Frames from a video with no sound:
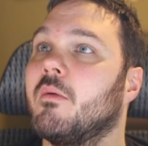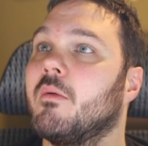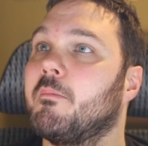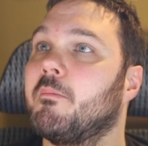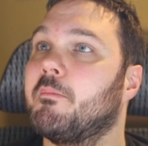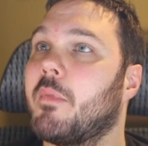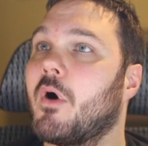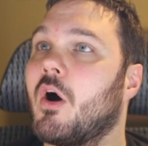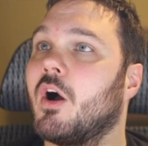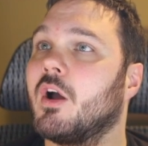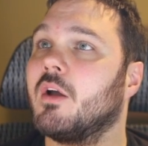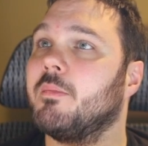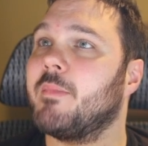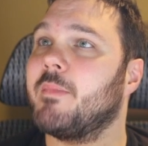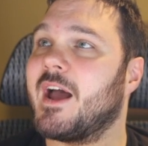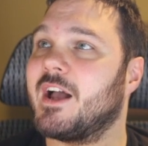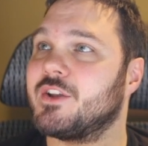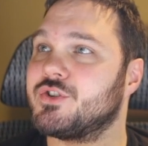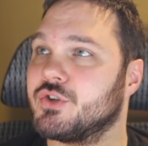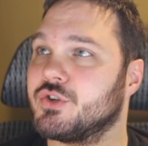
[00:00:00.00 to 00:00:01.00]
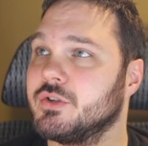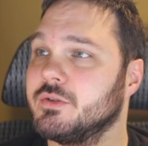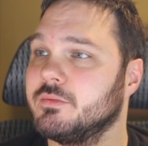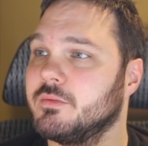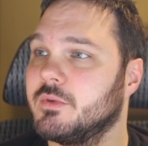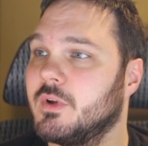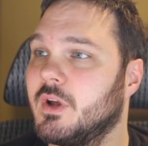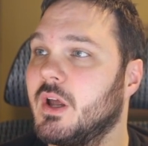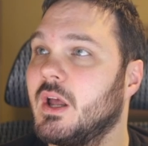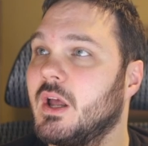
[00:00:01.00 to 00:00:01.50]
Bog Badger.
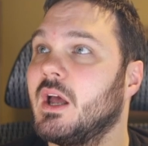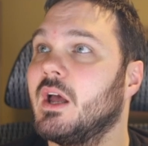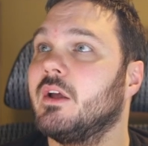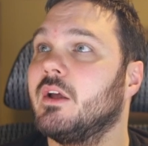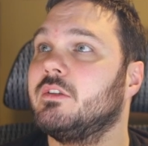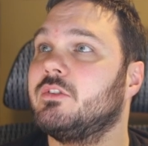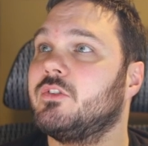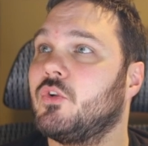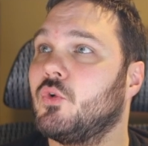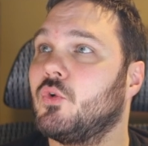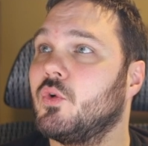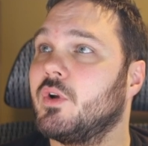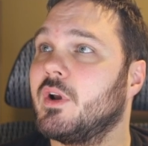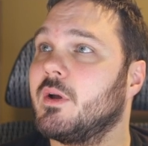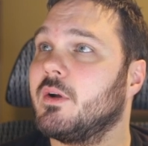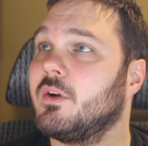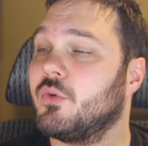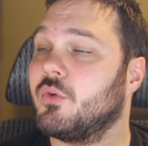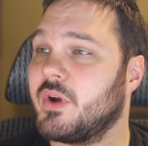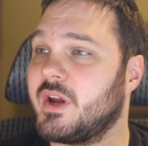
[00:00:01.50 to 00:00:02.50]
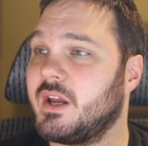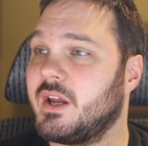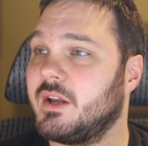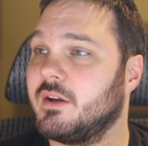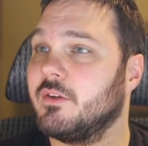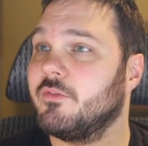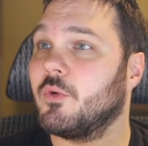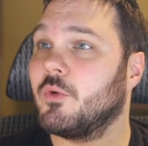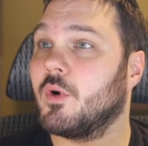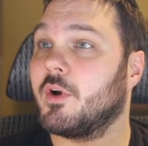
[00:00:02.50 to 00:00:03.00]
2 and a
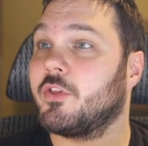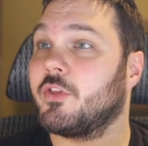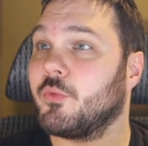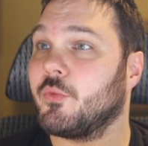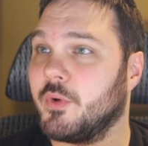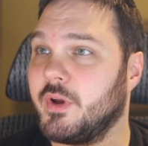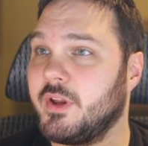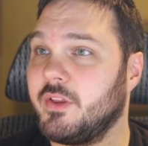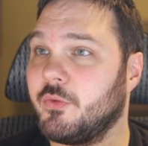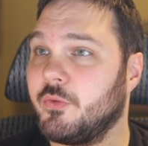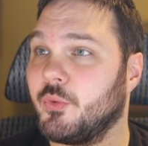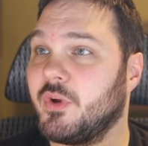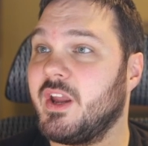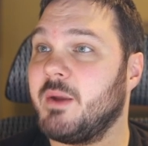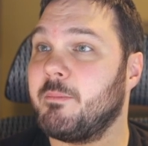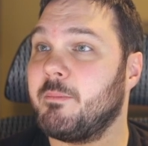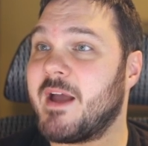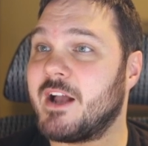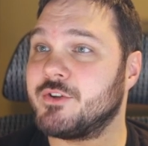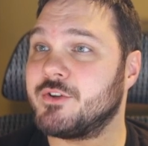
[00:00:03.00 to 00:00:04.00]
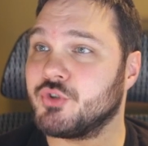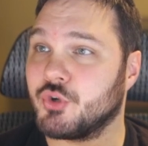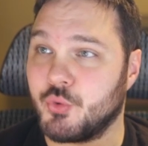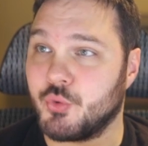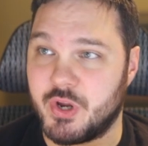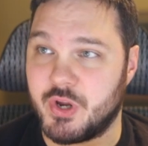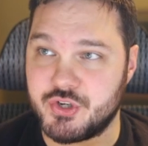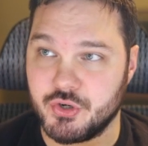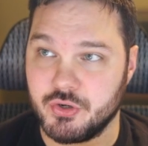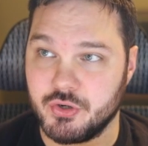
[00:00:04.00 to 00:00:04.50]
green for a 3/3 Badger
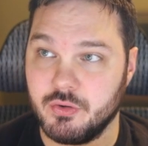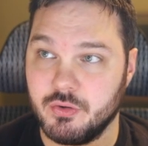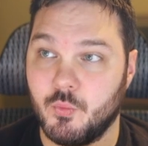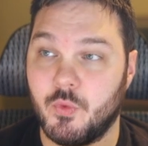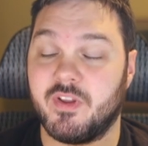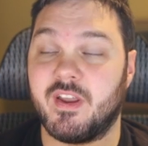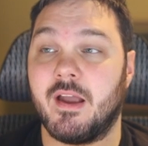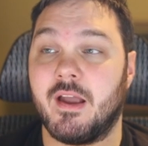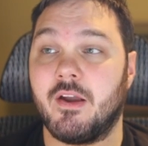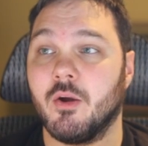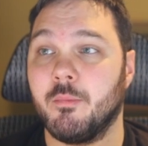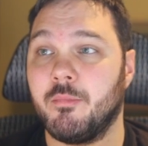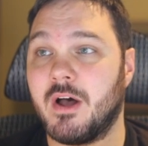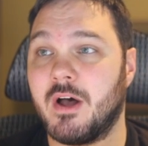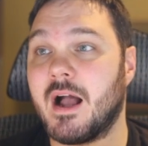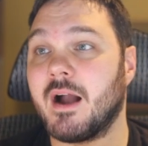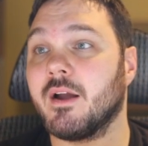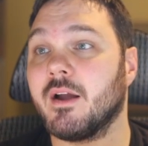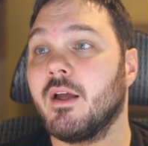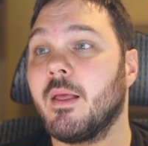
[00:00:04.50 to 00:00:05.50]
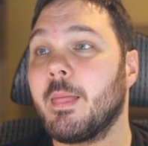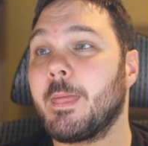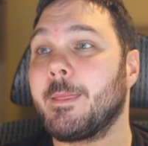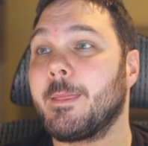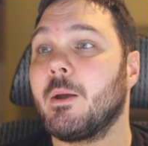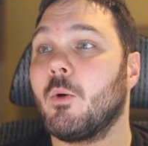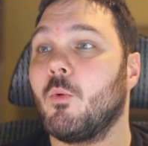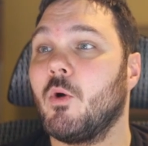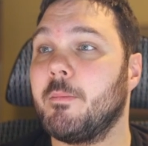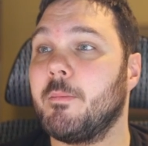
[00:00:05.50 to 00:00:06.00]
creature with kicker black.
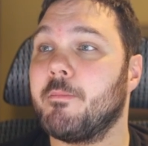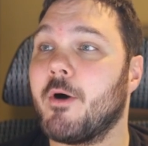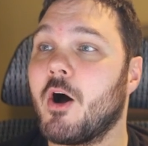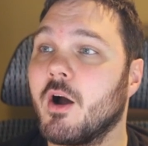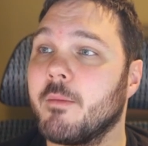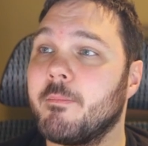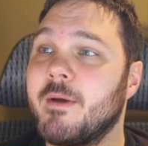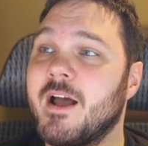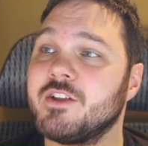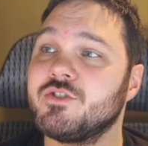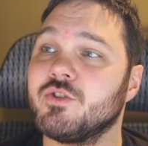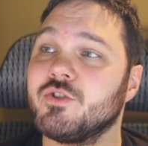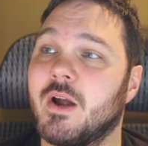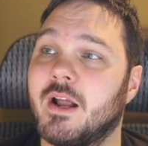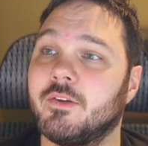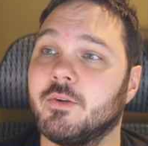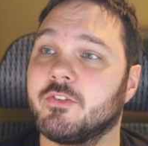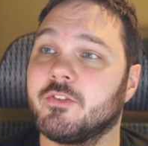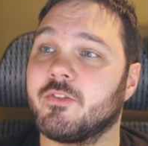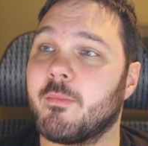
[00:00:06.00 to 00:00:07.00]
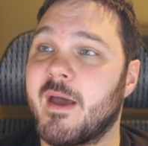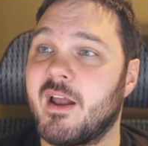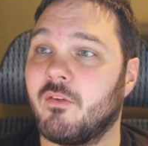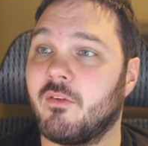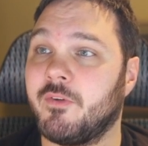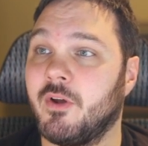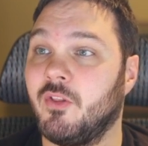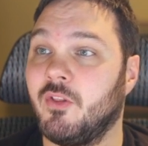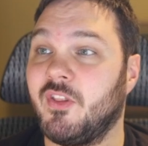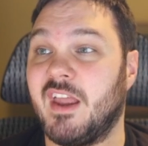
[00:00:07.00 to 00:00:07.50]
When Bog Badger enters the
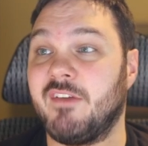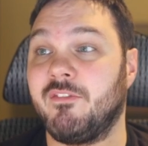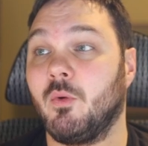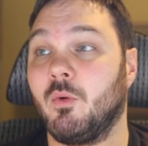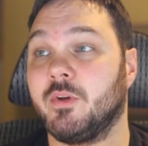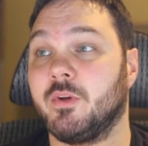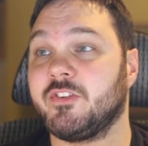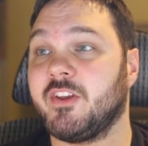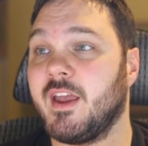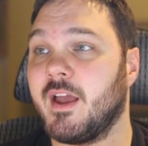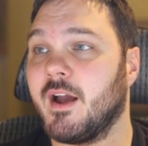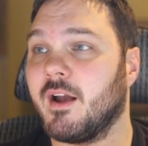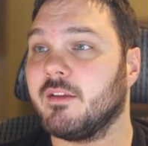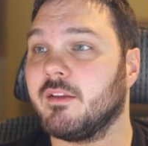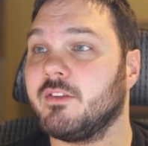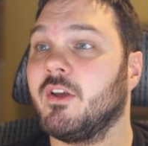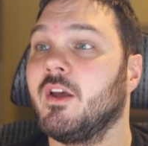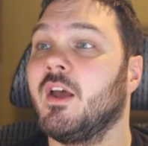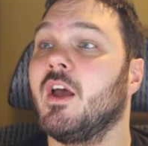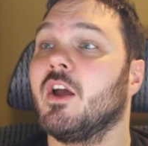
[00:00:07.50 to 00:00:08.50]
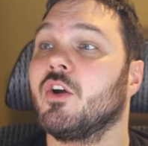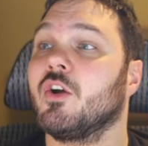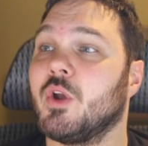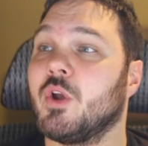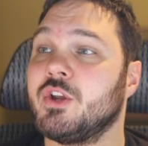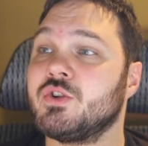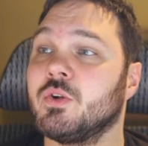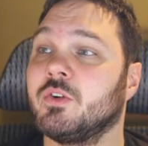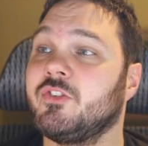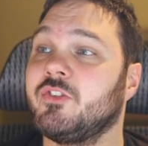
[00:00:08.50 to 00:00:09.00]
battlefield, if it was kicked,
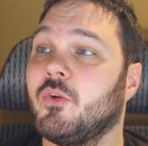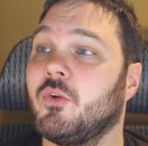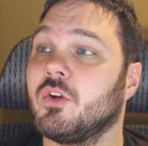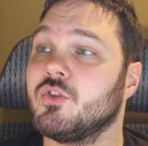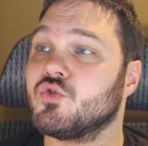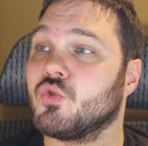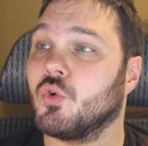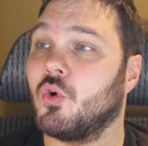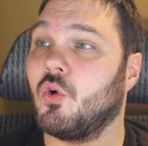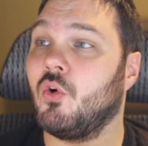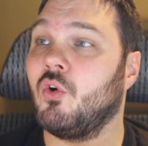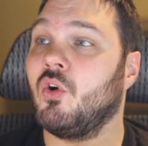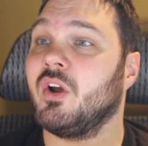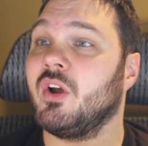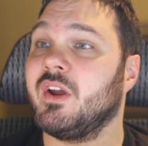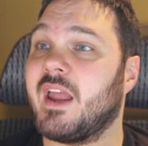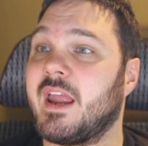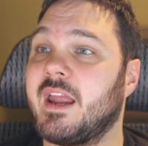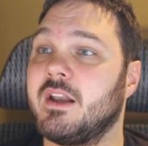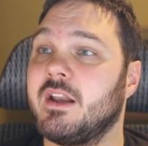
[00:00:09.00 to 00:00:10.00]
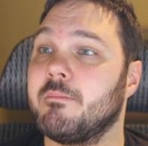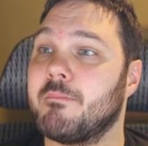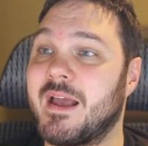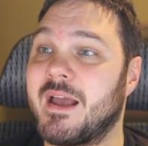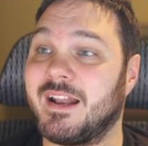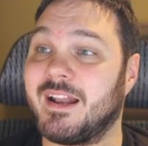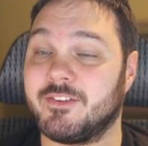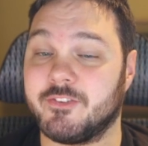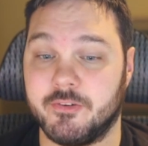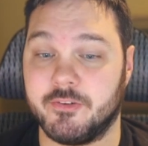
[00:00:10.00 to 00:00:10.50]
creatures you control gain
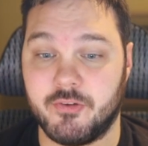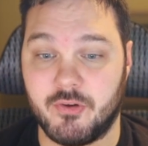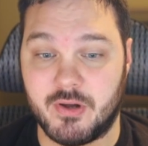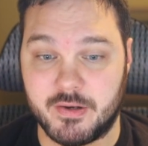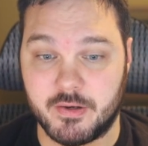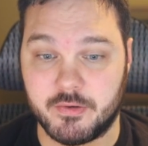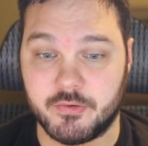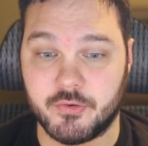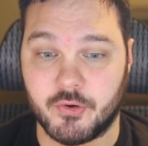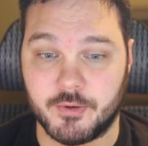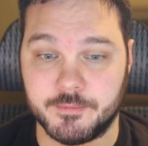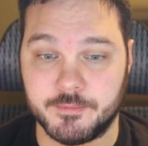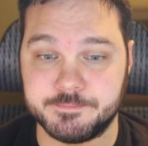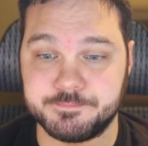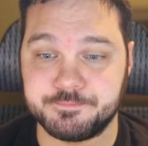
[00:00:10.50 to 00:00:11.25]
menace until end of turn.